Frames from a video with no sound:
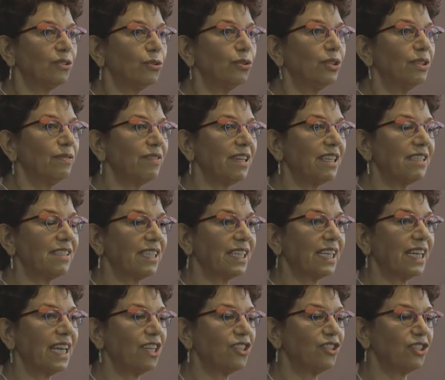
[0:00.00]
do
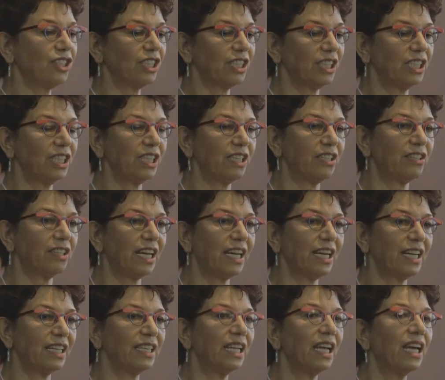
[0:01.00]
investigation here,
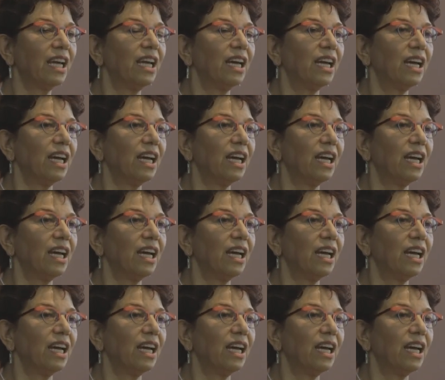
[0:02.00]
and